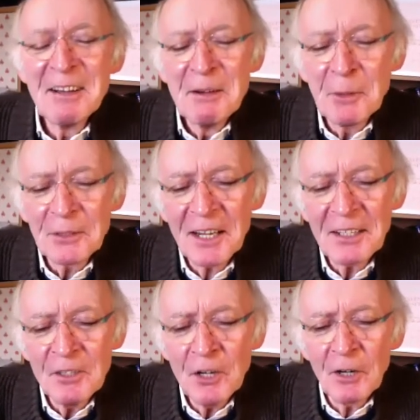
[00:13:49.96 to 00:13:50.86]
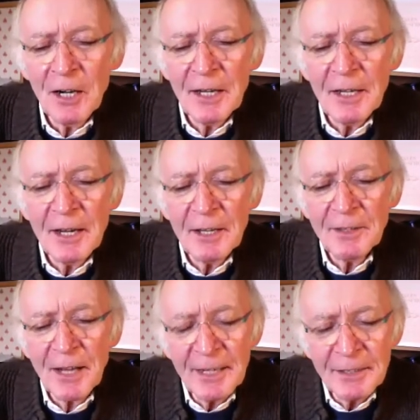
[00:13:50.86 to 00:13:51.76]
But no,
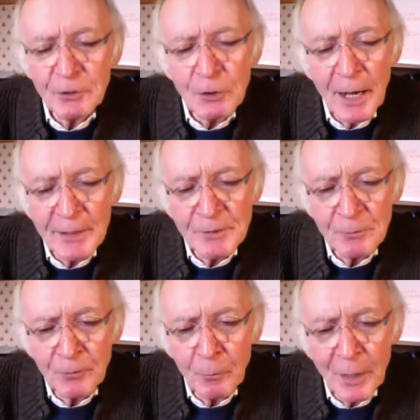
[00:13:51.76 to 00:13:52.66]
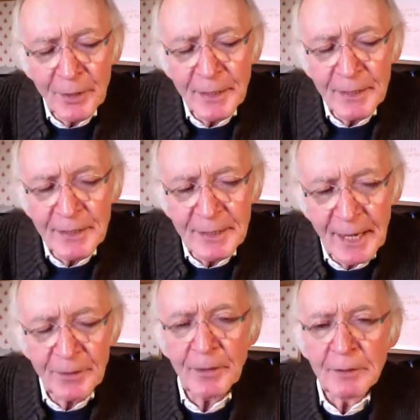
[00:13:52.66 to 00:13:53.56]
I do. From what I can
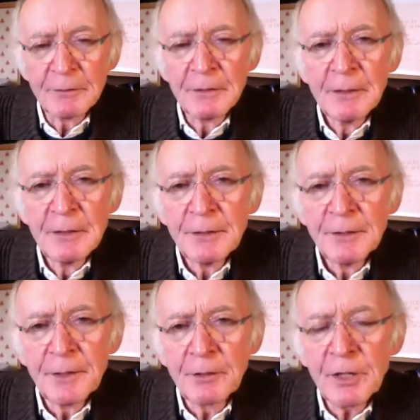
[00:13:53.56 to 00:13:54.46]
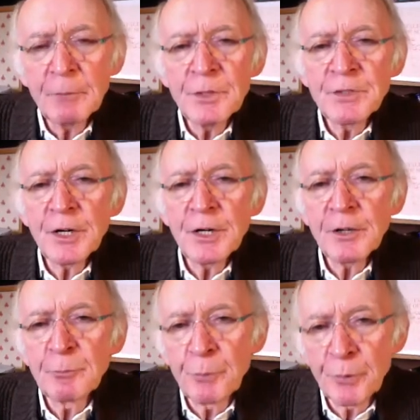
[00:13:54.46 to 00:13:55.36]
gather, the great majority of
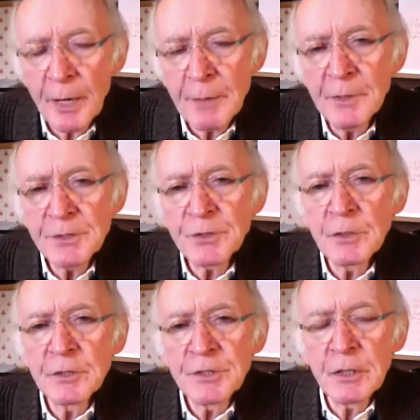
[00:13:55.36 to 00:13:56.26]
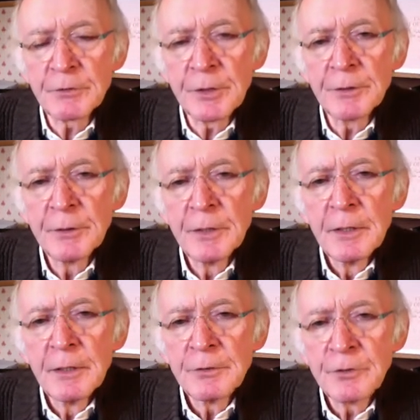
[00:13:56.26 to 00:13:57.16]
primary school children
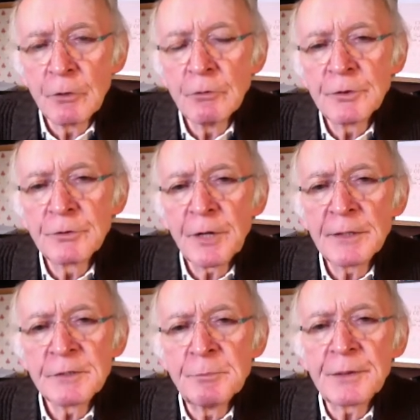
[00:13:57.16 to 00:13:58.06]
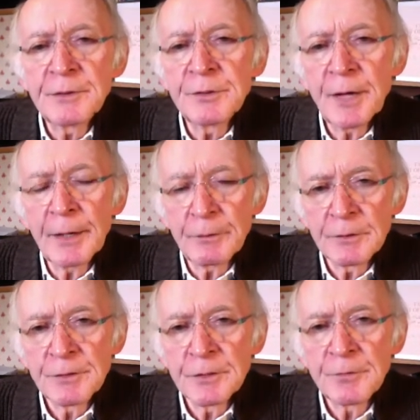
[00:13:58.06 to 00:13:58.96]
don't transmit to
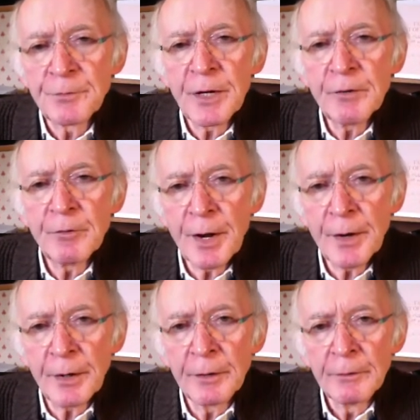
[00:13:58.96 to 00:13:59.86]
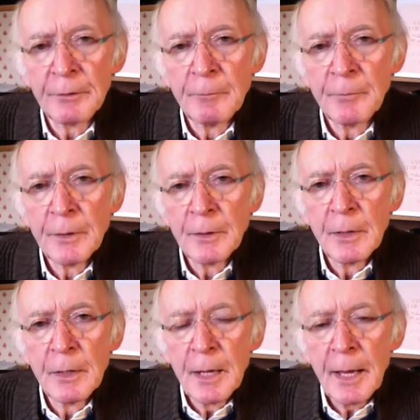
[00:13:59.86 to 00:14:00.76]
adults. It's very rare.
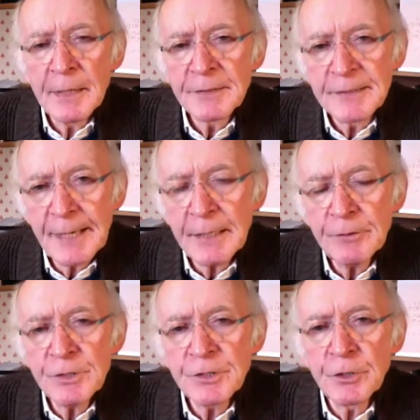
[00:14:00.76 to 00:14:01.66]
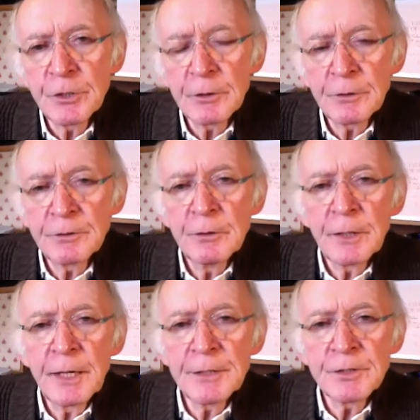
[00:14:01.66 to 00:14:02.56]
Secondary school
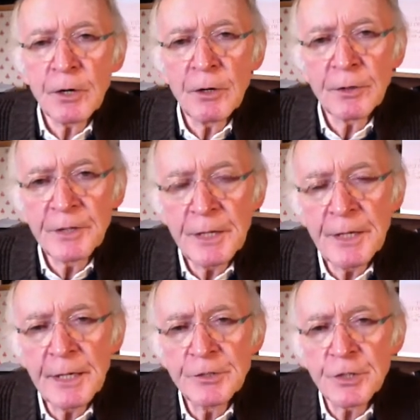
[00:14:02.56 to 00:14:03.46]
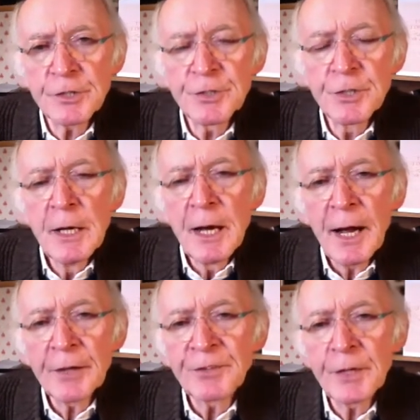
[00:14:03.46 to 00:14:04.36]
kids or teenagers,
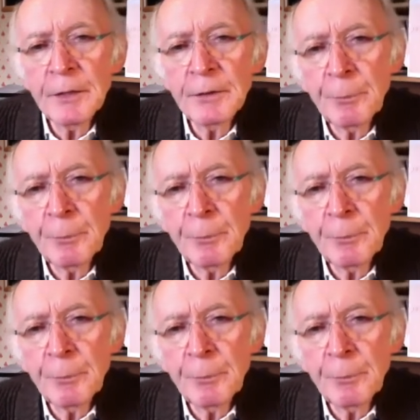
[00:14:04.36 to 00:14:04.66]
I think the